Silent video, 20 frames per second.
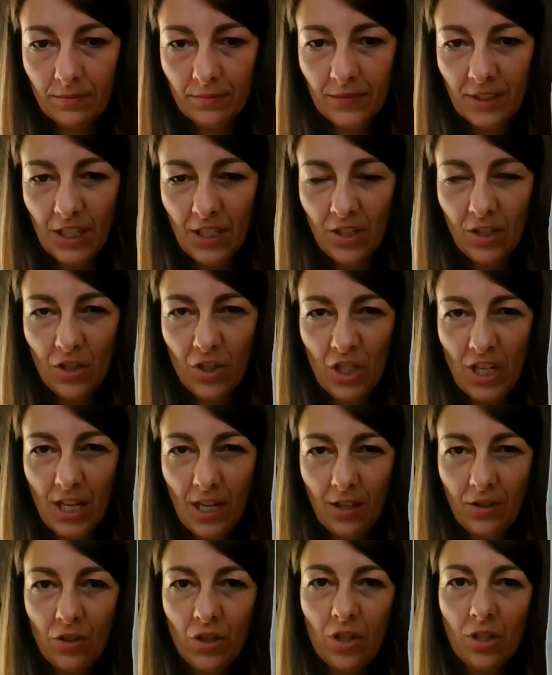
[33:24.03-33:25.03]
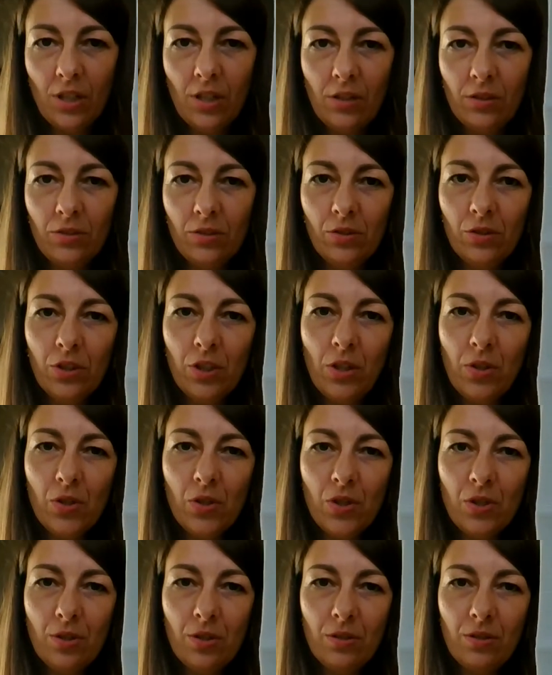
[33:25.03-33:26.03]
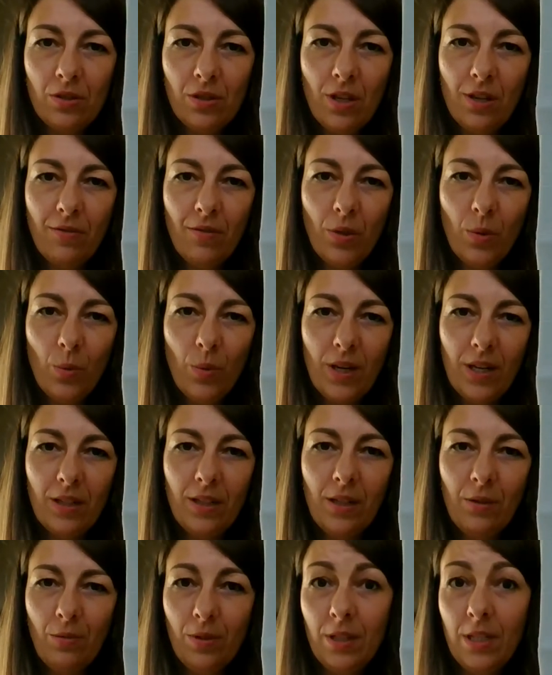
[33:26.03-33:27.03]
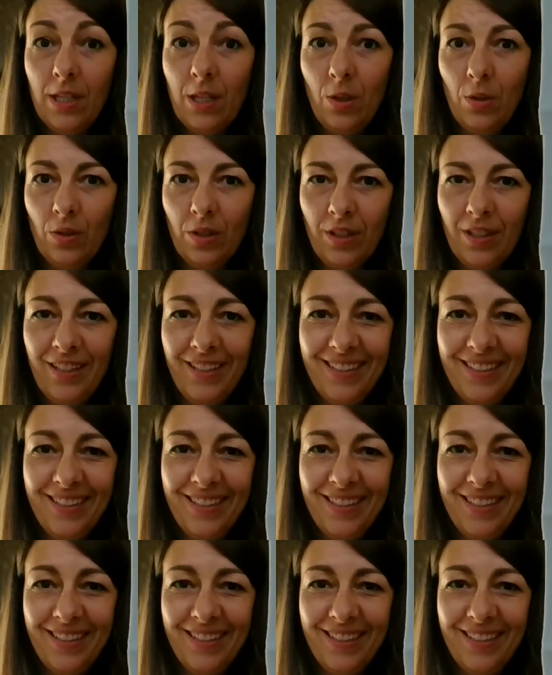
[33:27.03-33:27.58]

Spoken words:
It's a challenge, you know, to show stuff the way they really look.